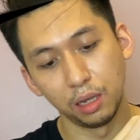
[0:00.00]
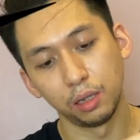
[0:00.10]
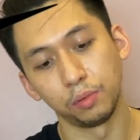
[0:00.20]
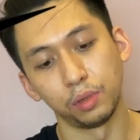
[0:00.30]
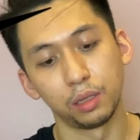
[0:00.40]

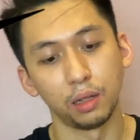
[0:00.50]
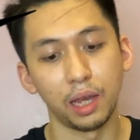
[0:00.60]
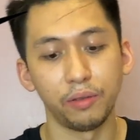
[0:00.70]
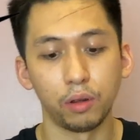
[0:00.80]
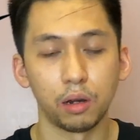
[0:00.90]
We still have
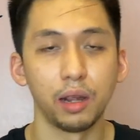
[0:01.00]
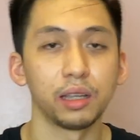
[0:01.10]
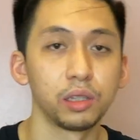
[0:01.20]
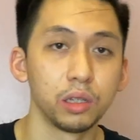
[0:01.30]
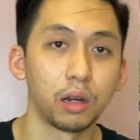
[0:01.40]
our
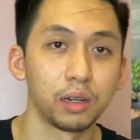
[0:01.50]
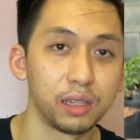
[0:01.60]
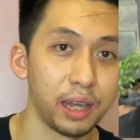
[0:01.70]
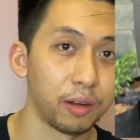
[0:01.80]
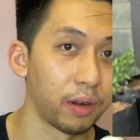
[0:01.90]
XDR
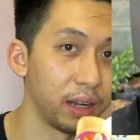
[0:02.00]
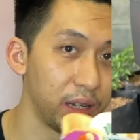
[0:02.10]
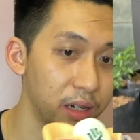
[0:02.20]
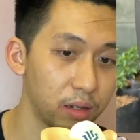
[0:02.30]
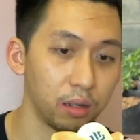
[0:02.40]
tag right
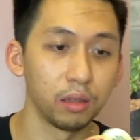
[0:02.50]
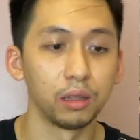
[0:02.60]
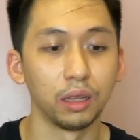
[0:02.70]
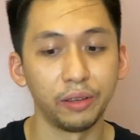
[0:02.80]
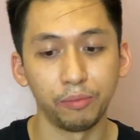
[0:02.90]
here on the
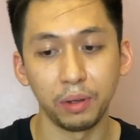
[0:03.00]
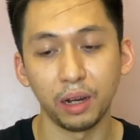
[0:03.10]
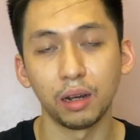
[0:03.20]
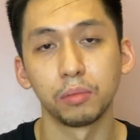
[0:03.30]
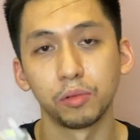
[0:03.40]
left
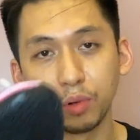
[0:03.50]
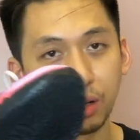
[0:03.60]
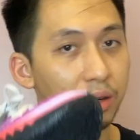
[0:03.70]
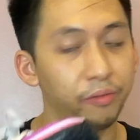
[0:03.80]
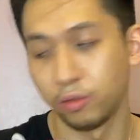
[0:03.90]
pair, but we're
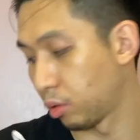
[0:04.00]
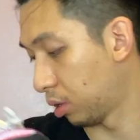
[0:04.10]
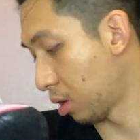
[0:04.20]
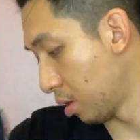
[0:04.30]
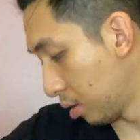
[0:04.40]
going to focus
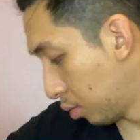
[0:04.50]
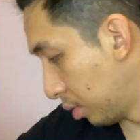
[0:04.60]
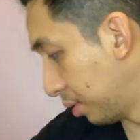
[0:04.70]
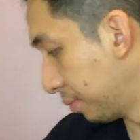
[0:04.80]
on this one.